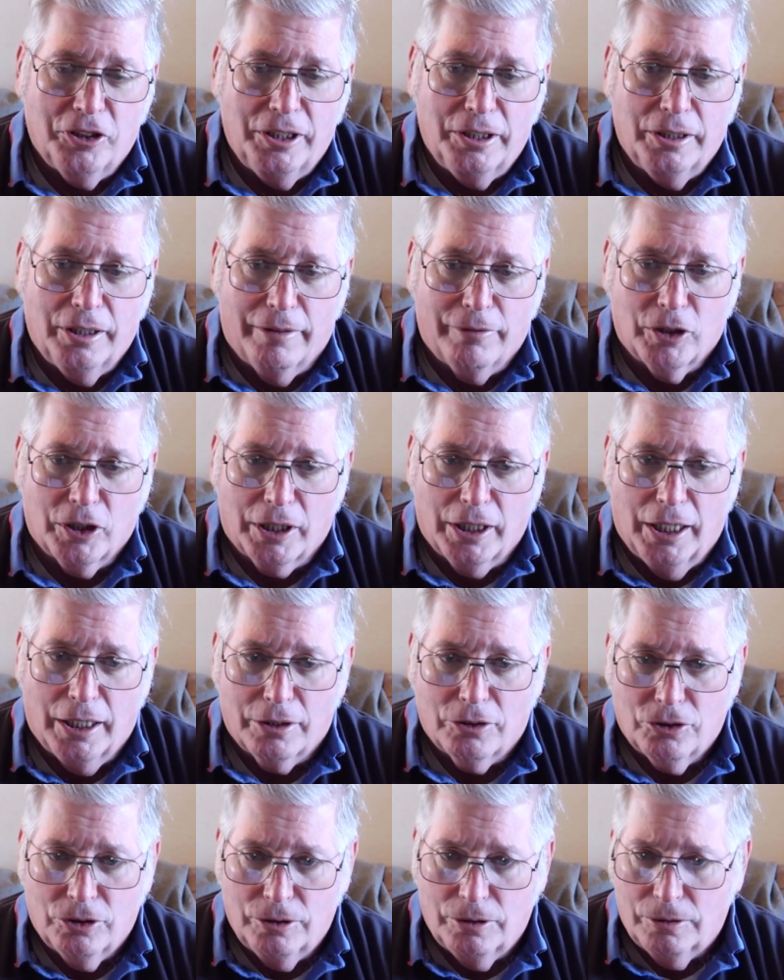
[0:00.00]
he never
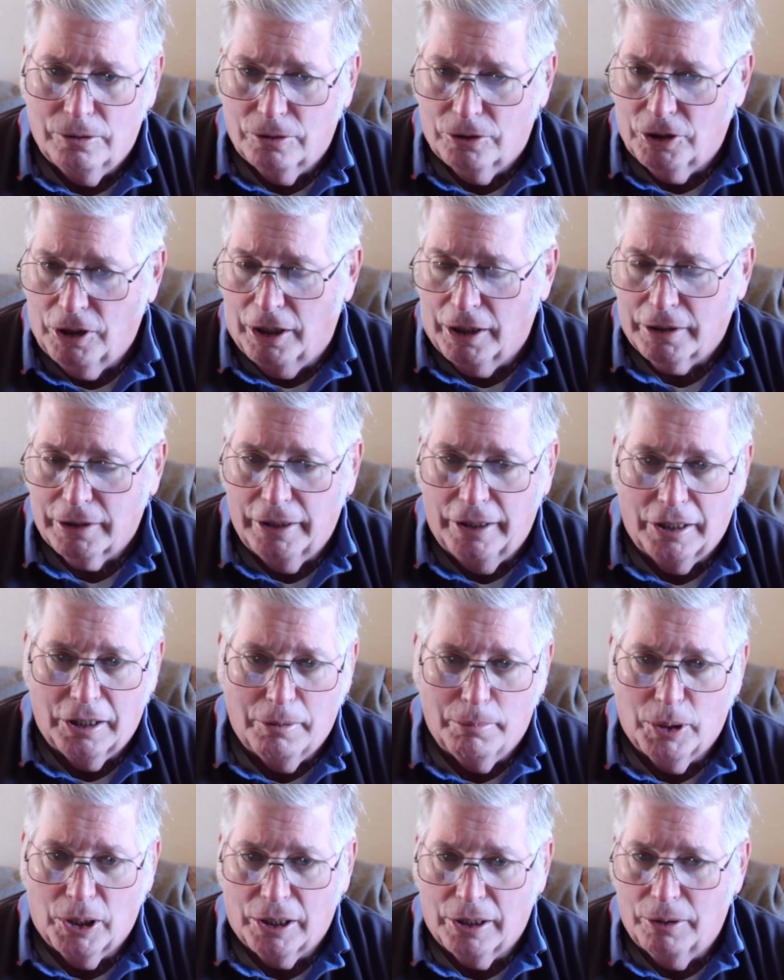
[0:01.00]
got to talk to
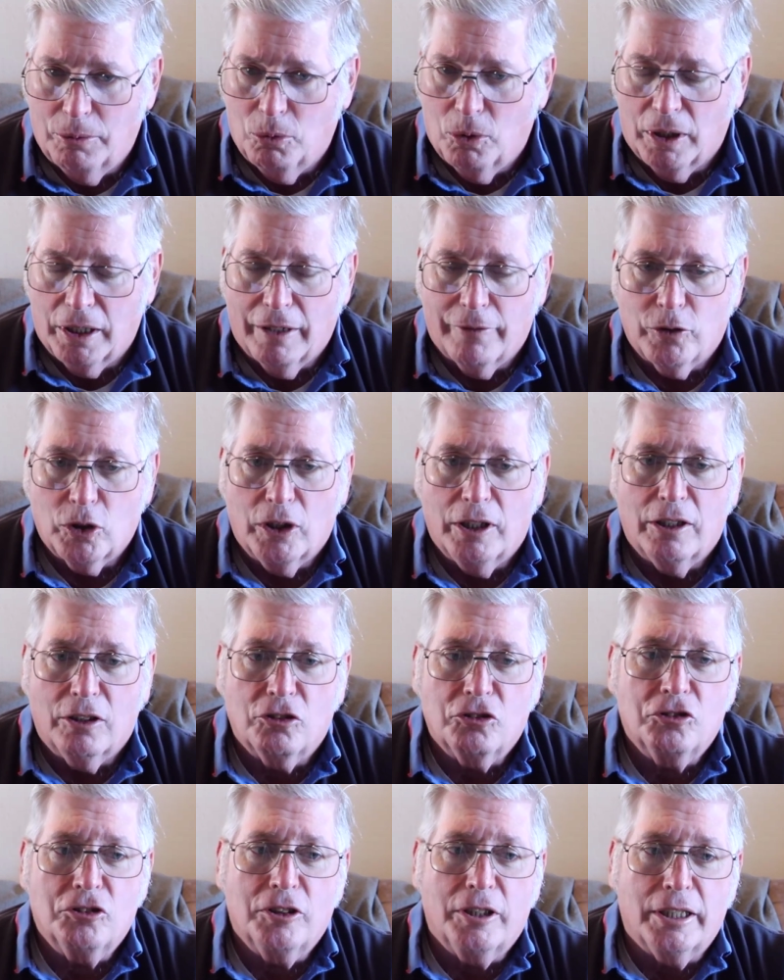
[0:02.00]
anybody, whatever
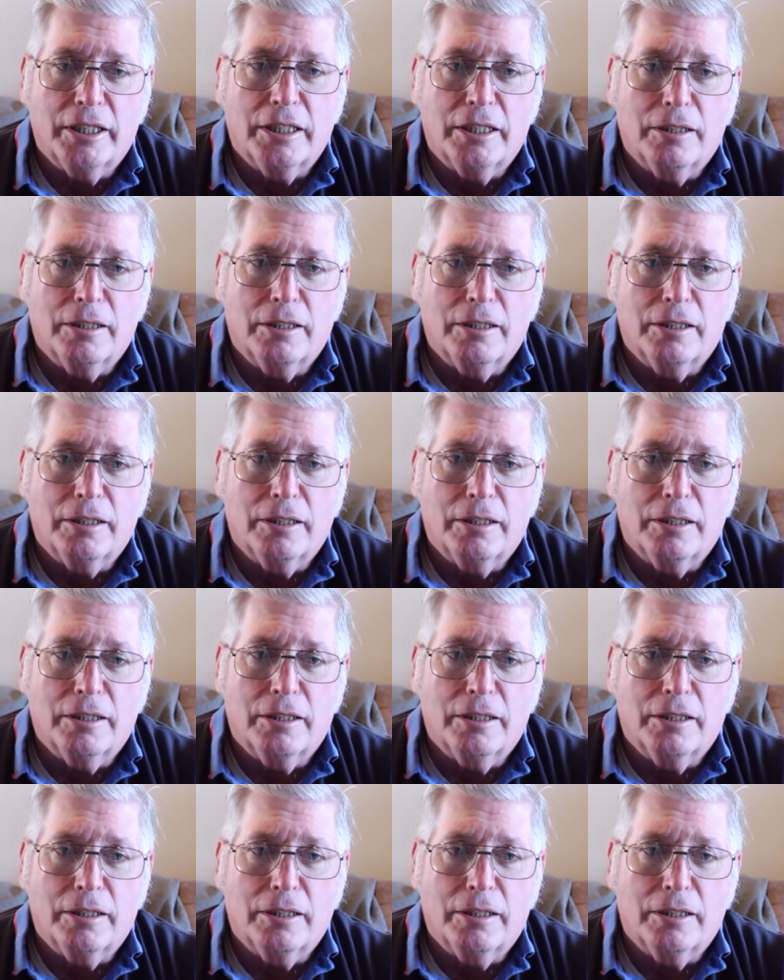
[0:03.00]
else.